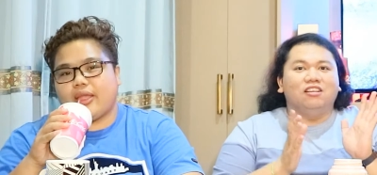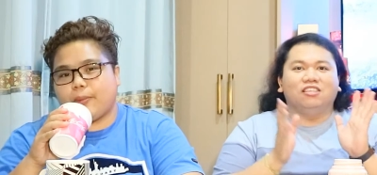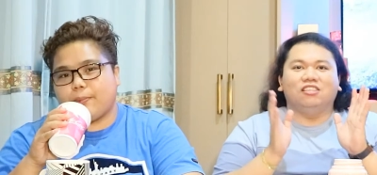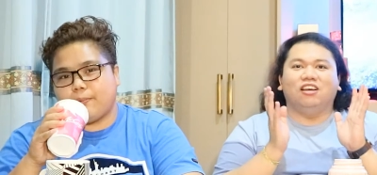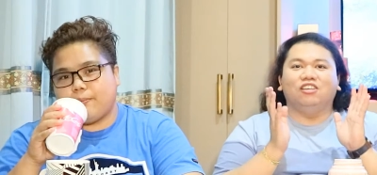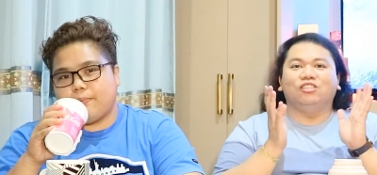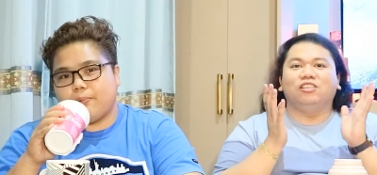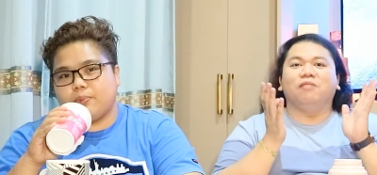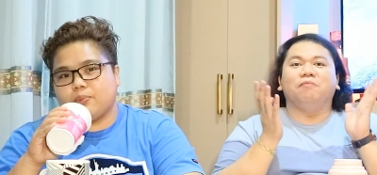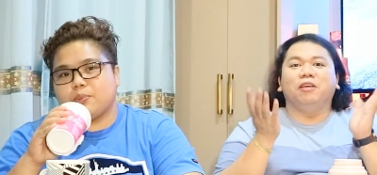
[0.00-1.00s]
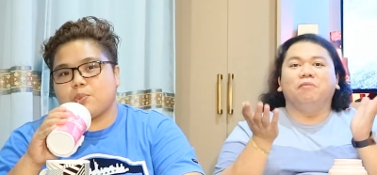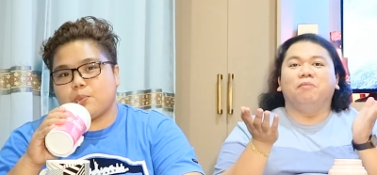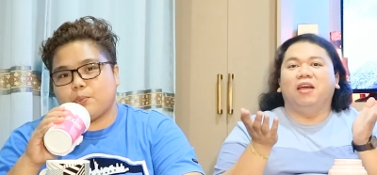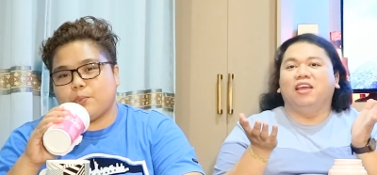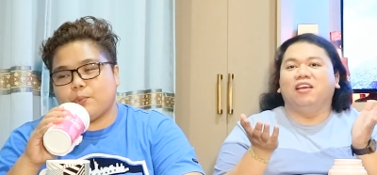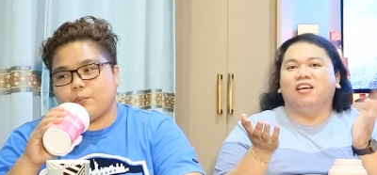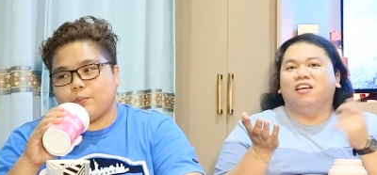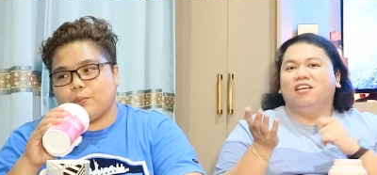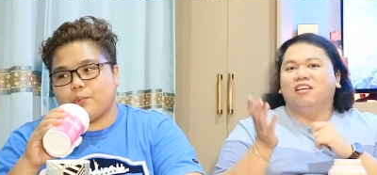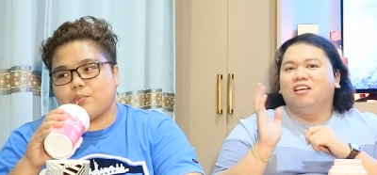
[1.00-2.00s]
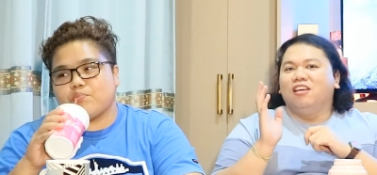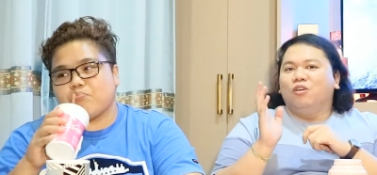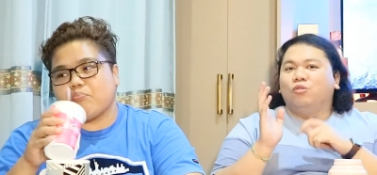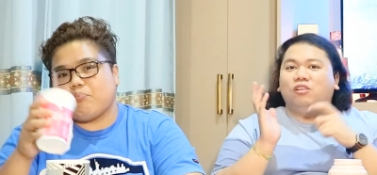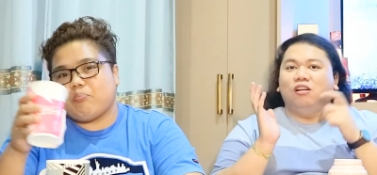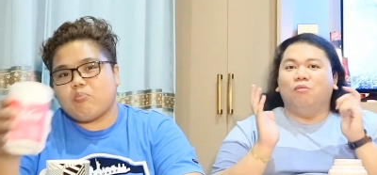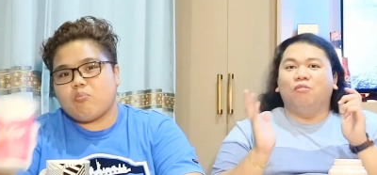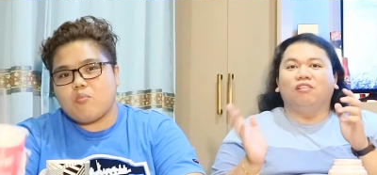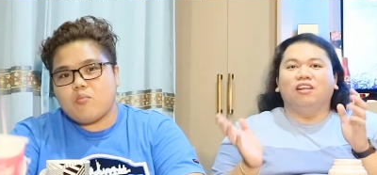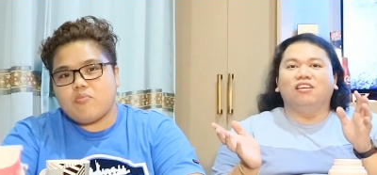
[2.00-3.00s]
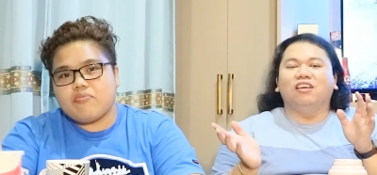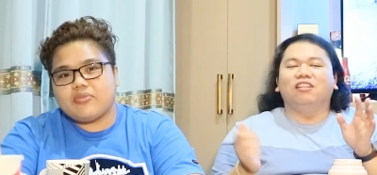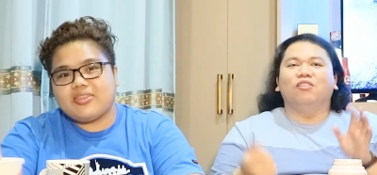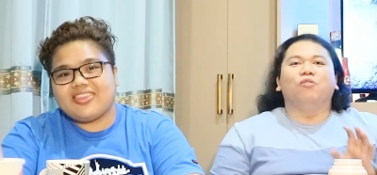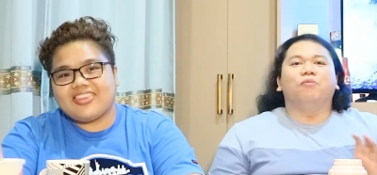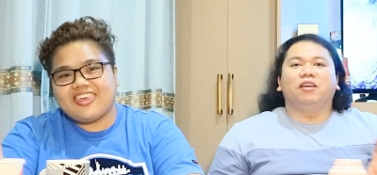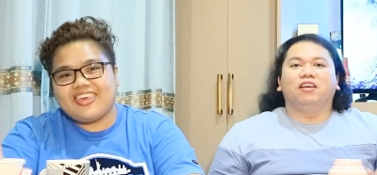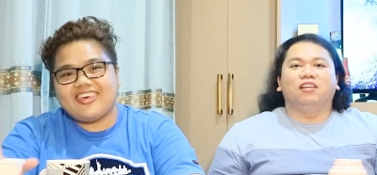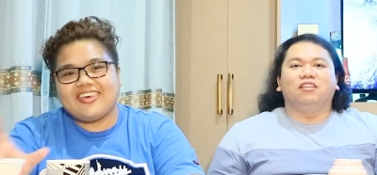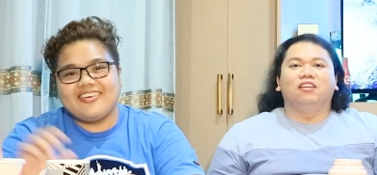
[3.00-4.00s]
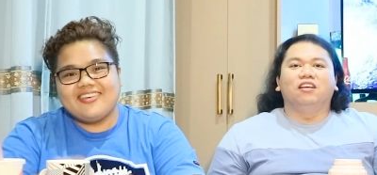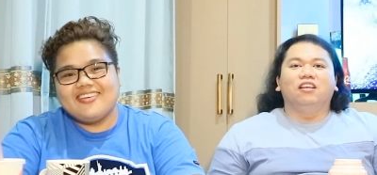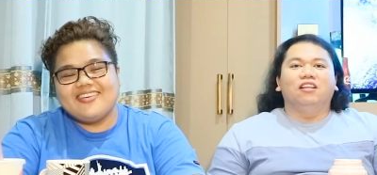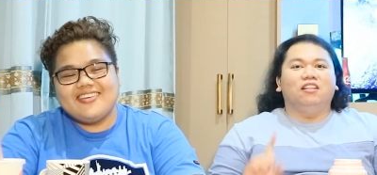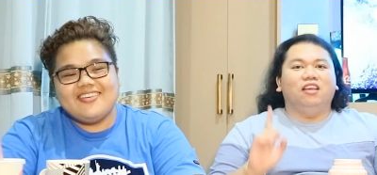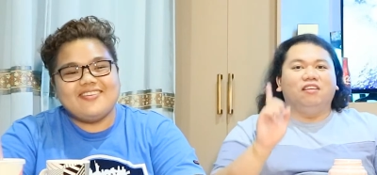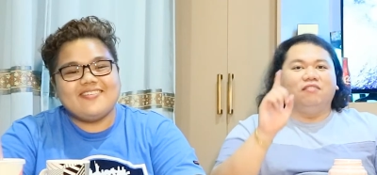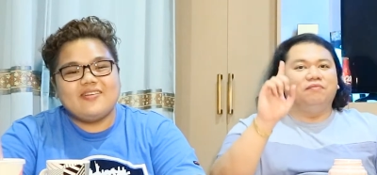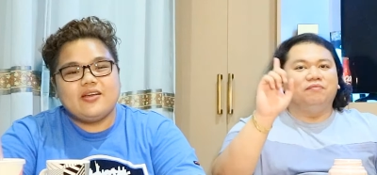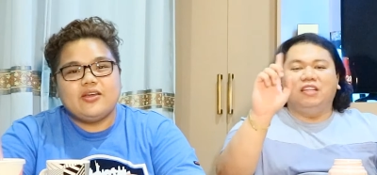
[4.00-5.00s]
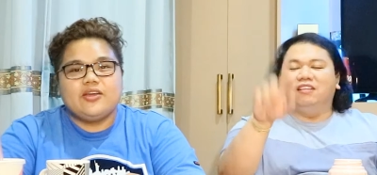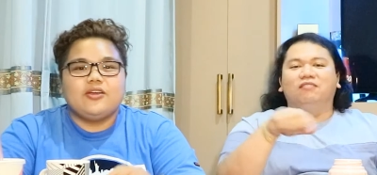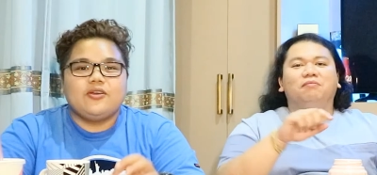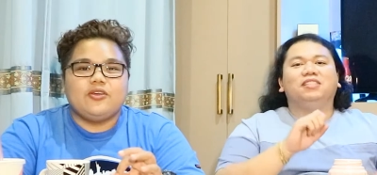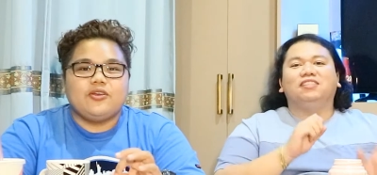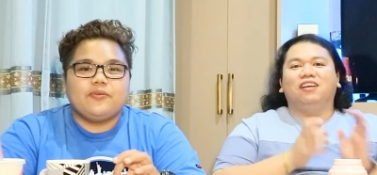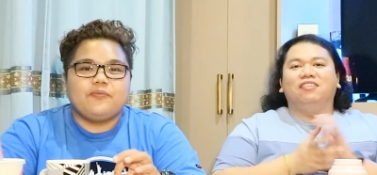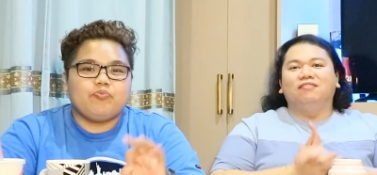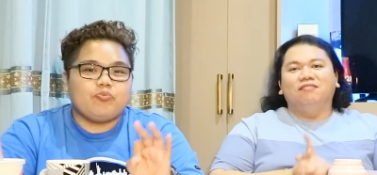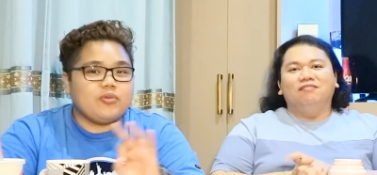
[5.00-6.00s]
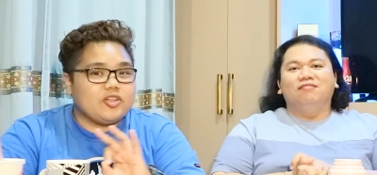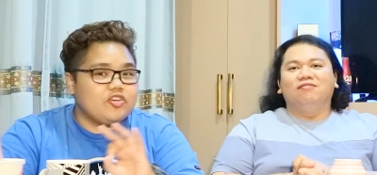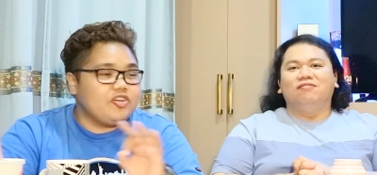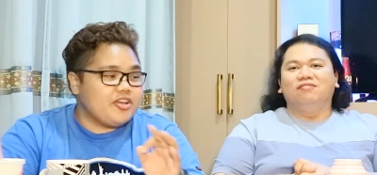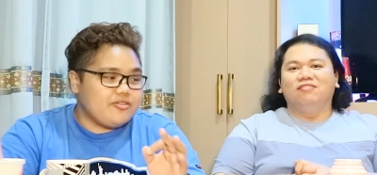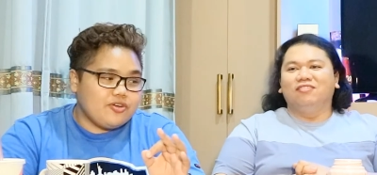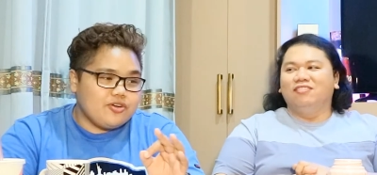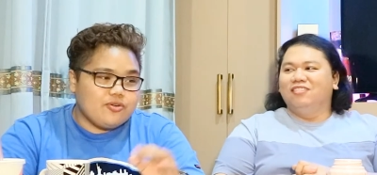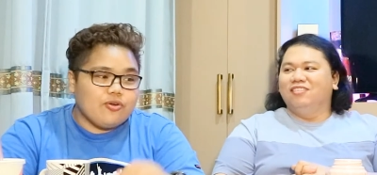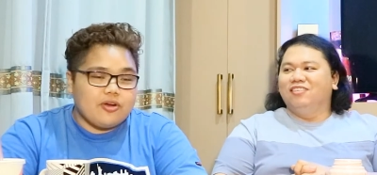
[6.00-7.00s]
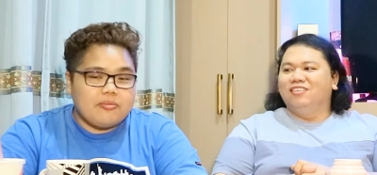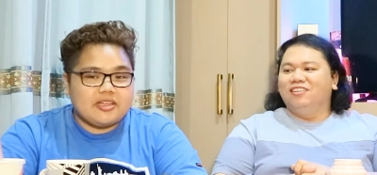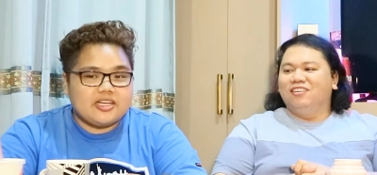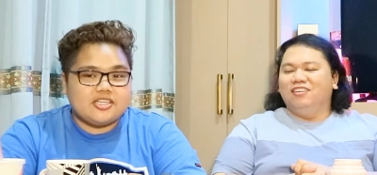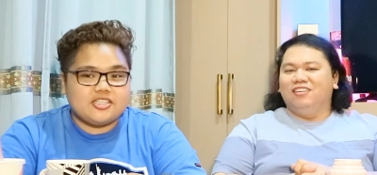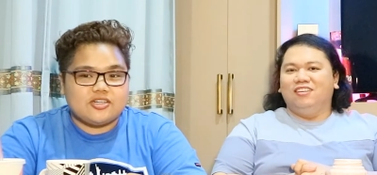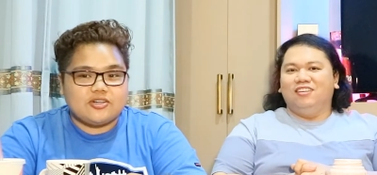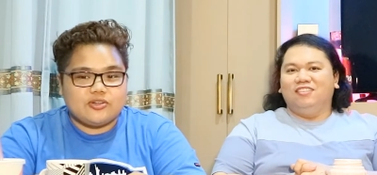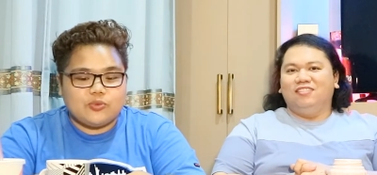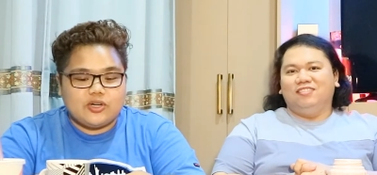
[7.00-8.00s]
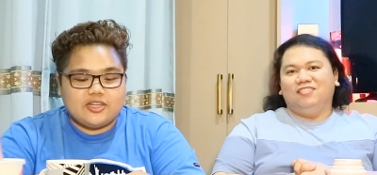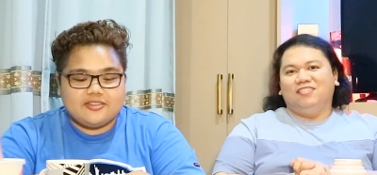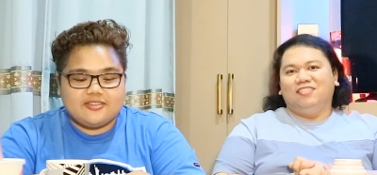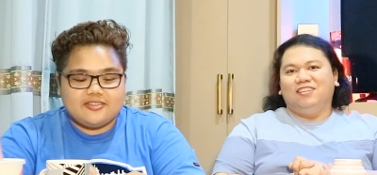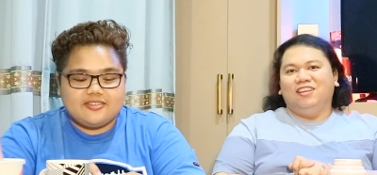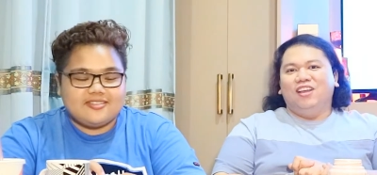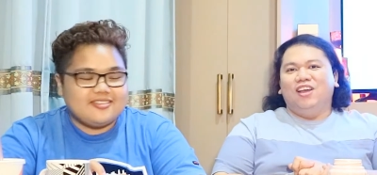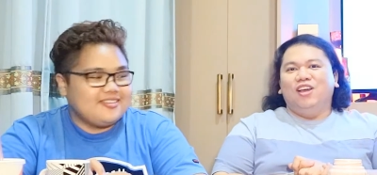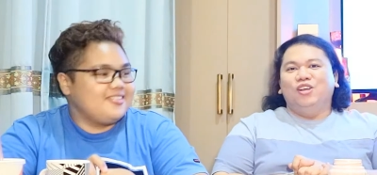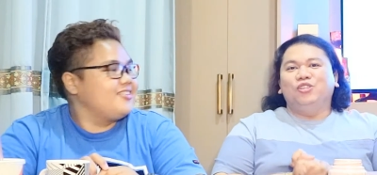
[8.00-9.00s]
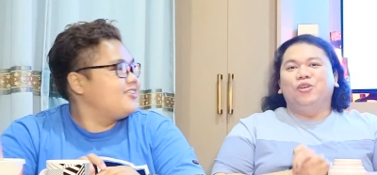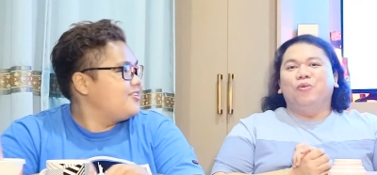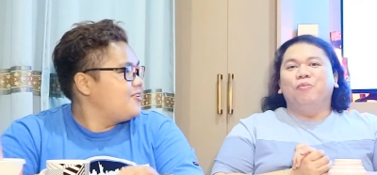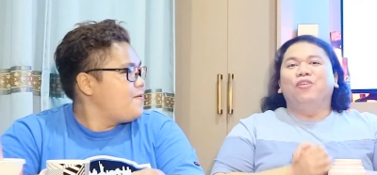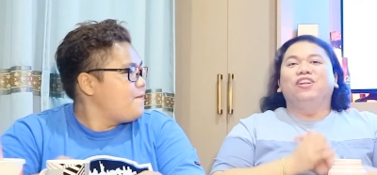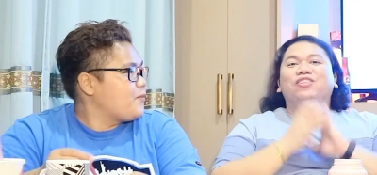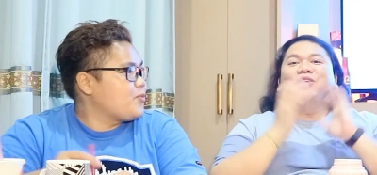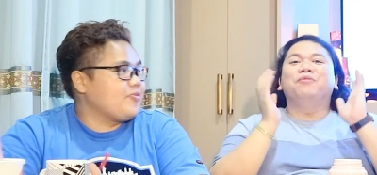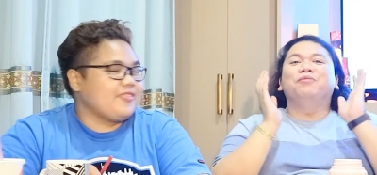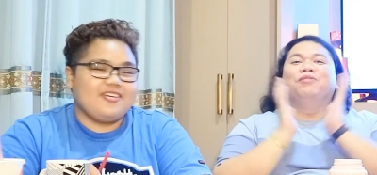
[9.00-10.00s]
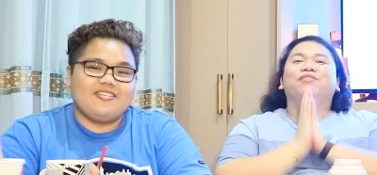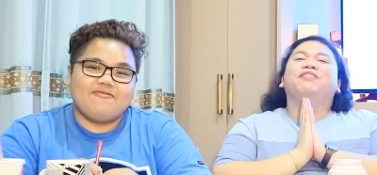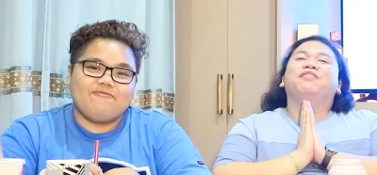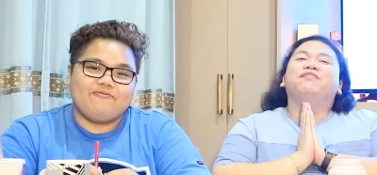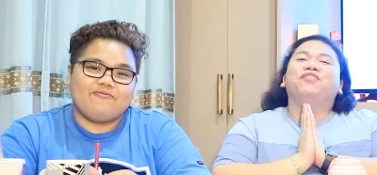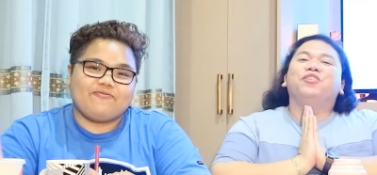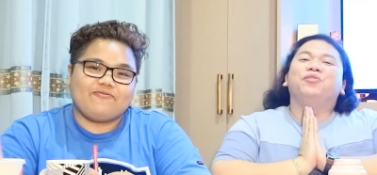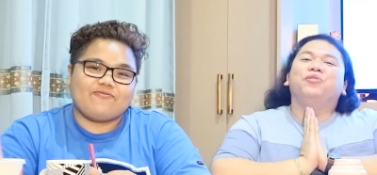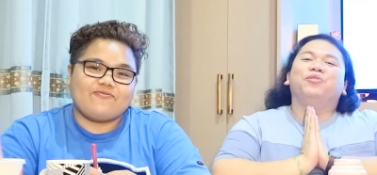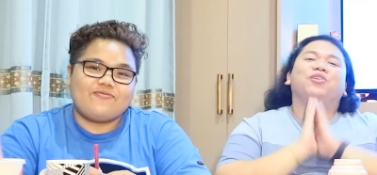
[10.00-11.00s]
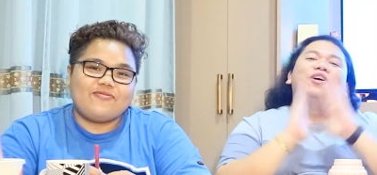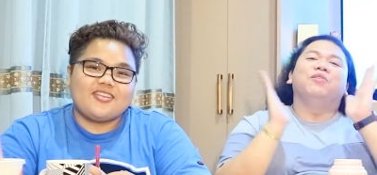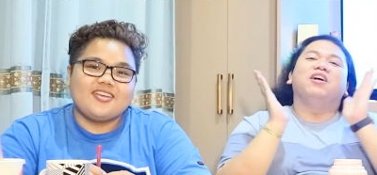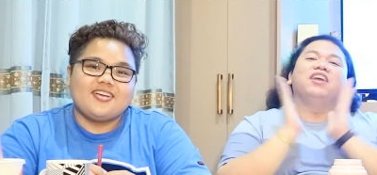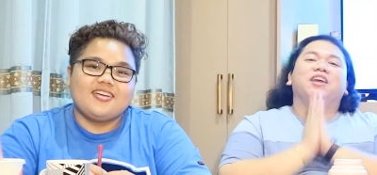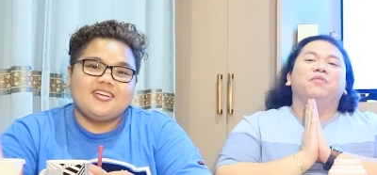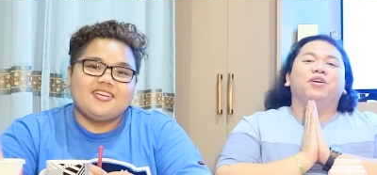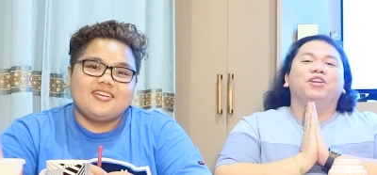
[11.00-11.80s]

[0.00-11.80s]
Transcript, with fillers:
Speaker 1: Nagasakay siya sa yung big bike nga. Masarap ka magligid. Oh my God. Like, basta.
Speaker 2: But you'll never know kung namatay siya or what.
Speaker 1: So, mauna tamang movie review. Again, we are